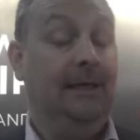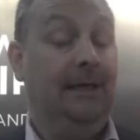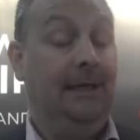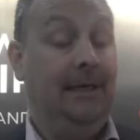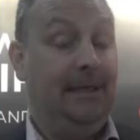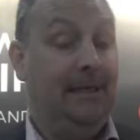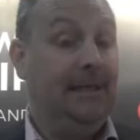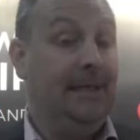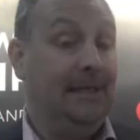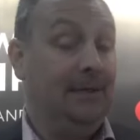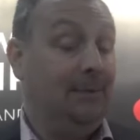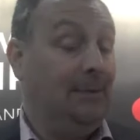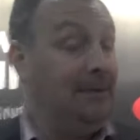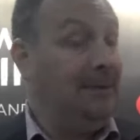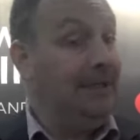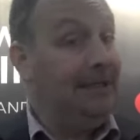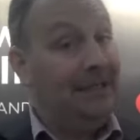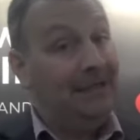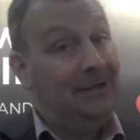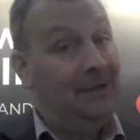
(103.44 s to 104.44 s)
And then when
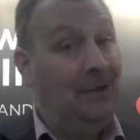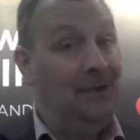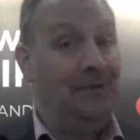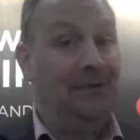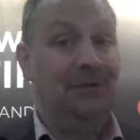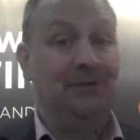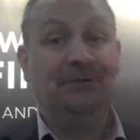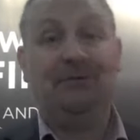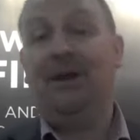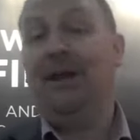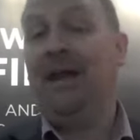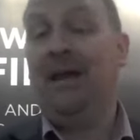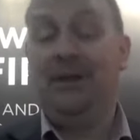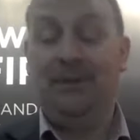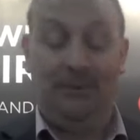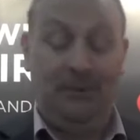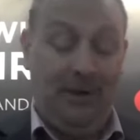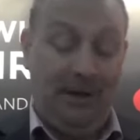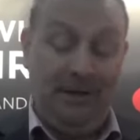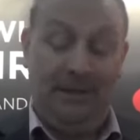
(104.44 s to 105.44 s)
they get on their train
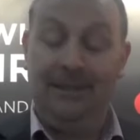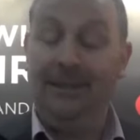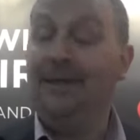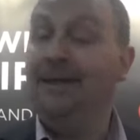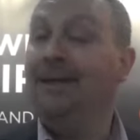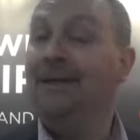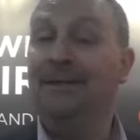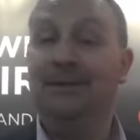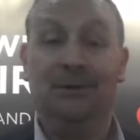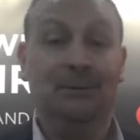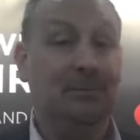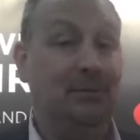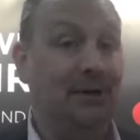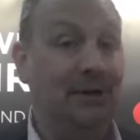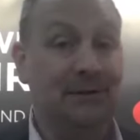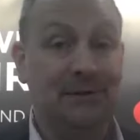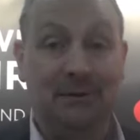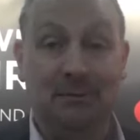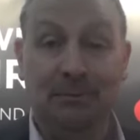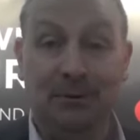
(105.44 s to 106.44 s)
or airline or
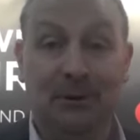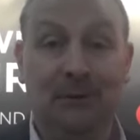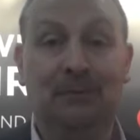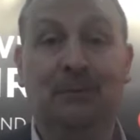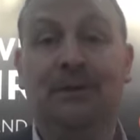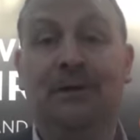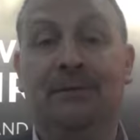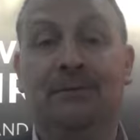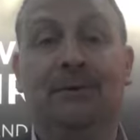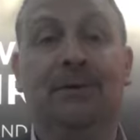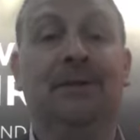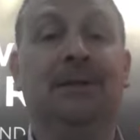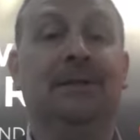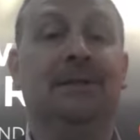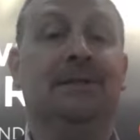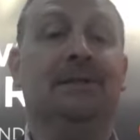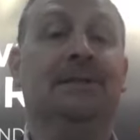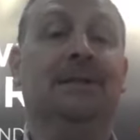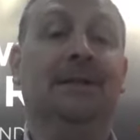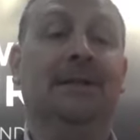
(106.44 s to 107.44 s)
bus or boat, whatever it
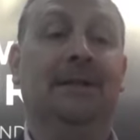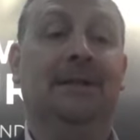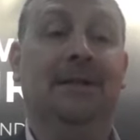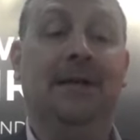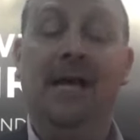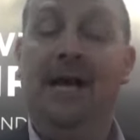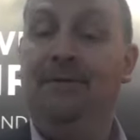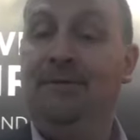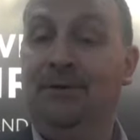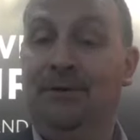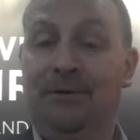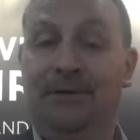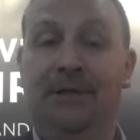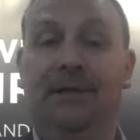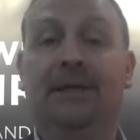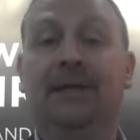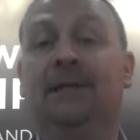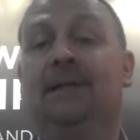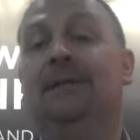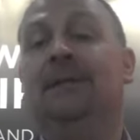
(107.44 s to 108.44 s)
is, they have their
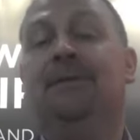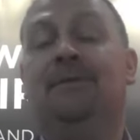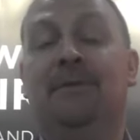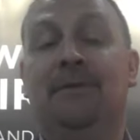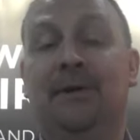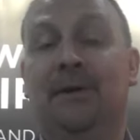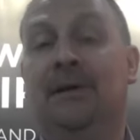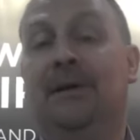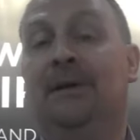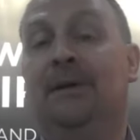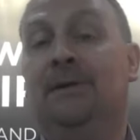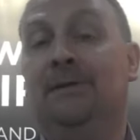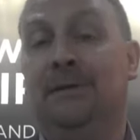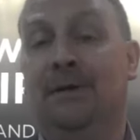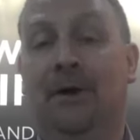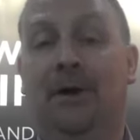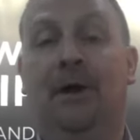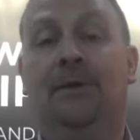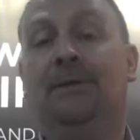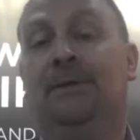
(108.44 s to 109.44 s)
ticket and everything else
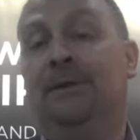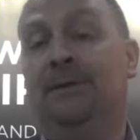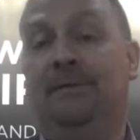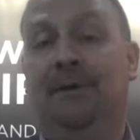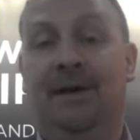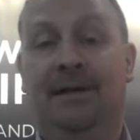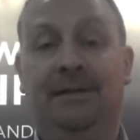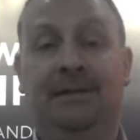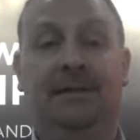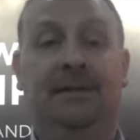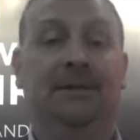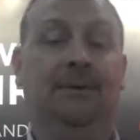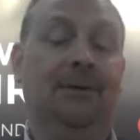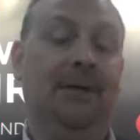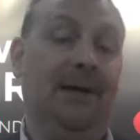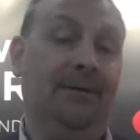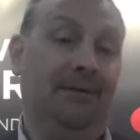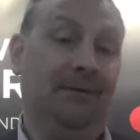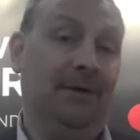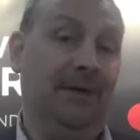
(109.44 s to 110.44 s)
on the device. They don't
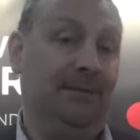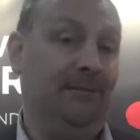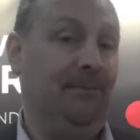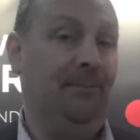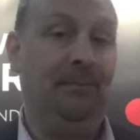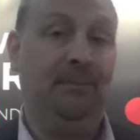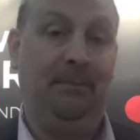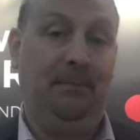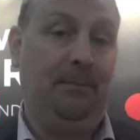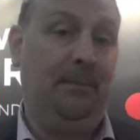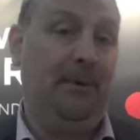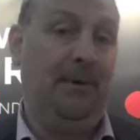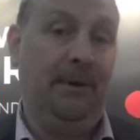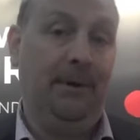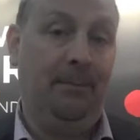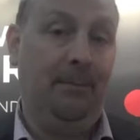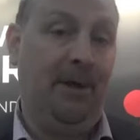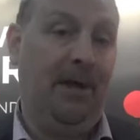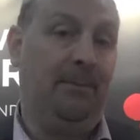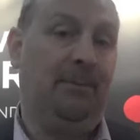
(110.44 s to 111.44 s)
have to get
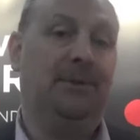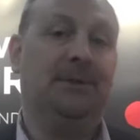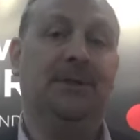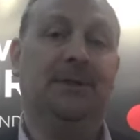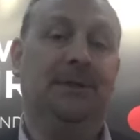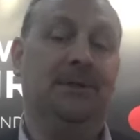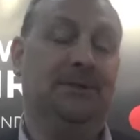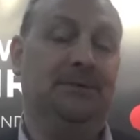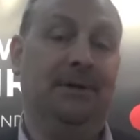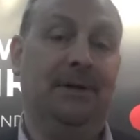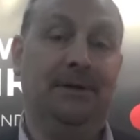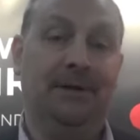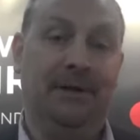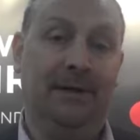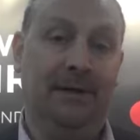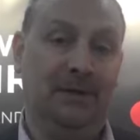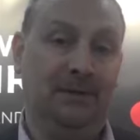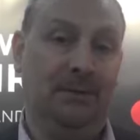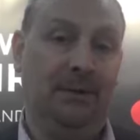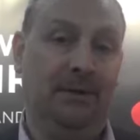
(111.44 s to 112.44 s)
paper tickets or anything
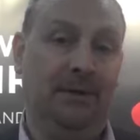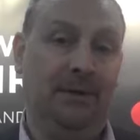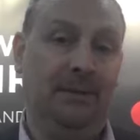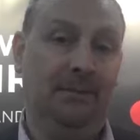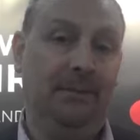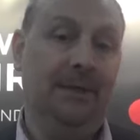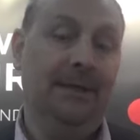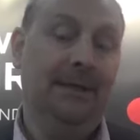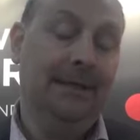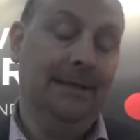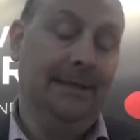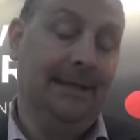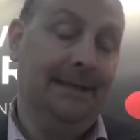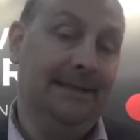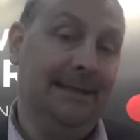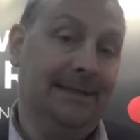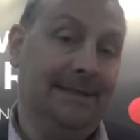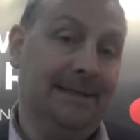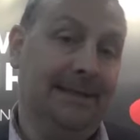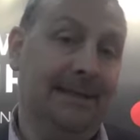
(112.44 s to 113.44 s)
else with them. And
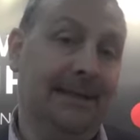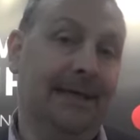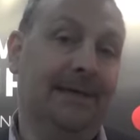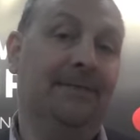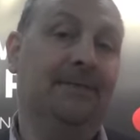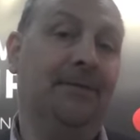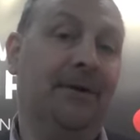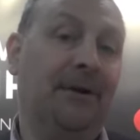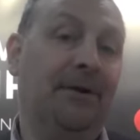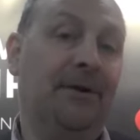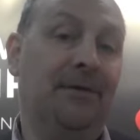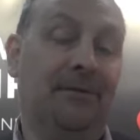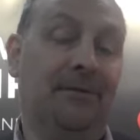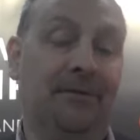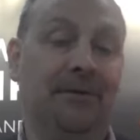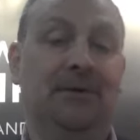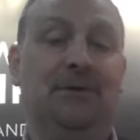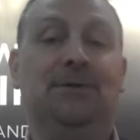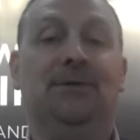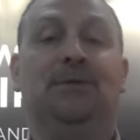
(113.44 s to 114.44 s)
that's, again, very
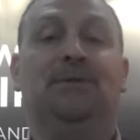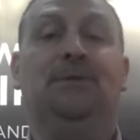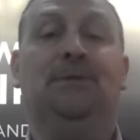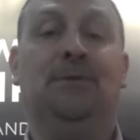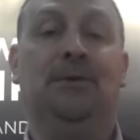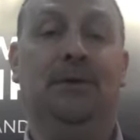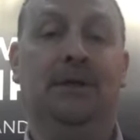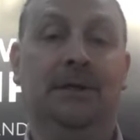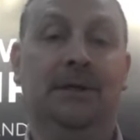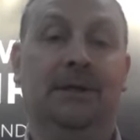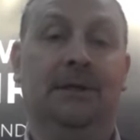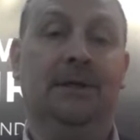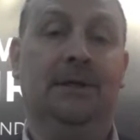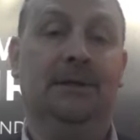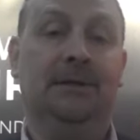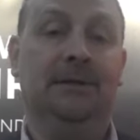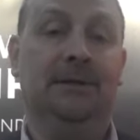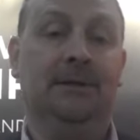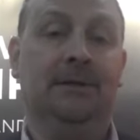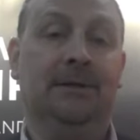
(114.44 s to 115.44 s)
efficient for
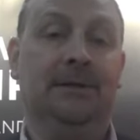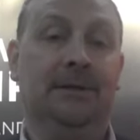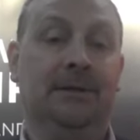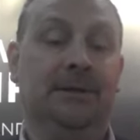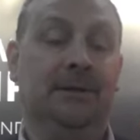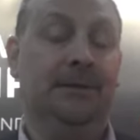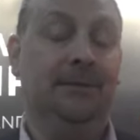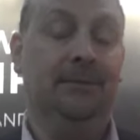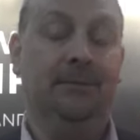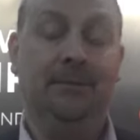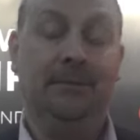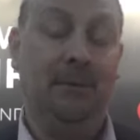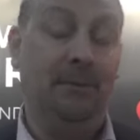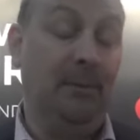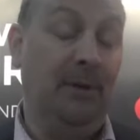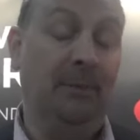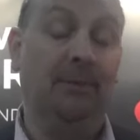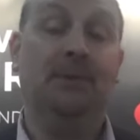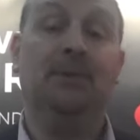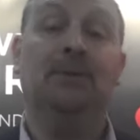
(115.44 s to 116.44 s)
the
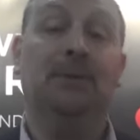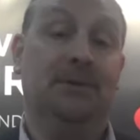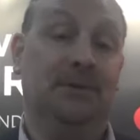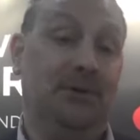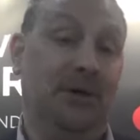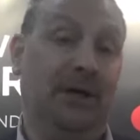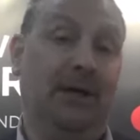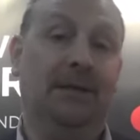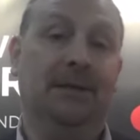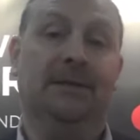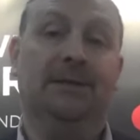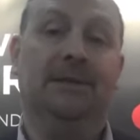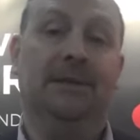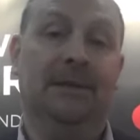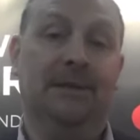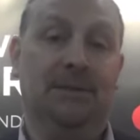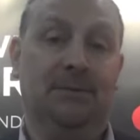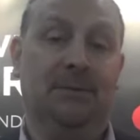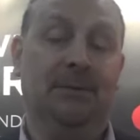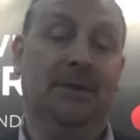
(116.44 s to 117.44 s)
people who are checking the
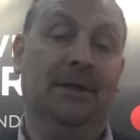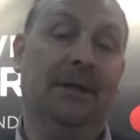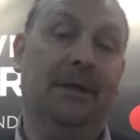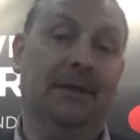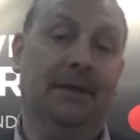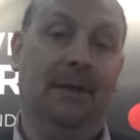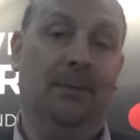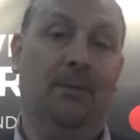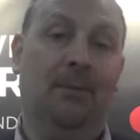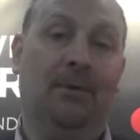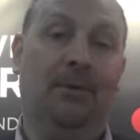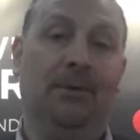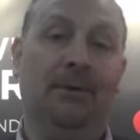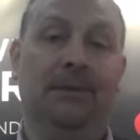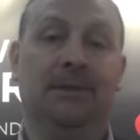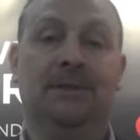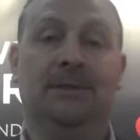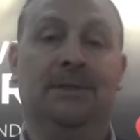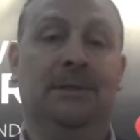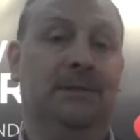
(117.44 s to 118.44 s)
tickets when they get on board.
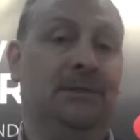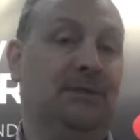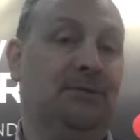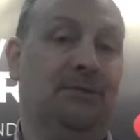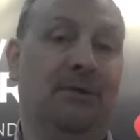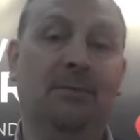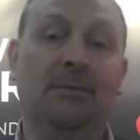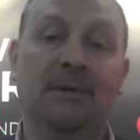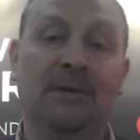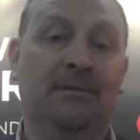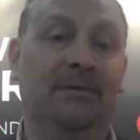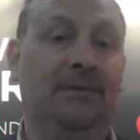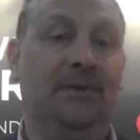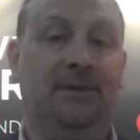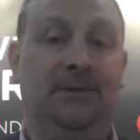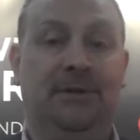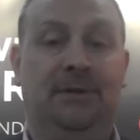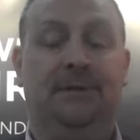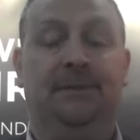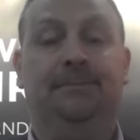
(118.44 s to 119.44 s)
It's extremely
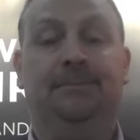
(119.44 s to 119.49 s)
efficient.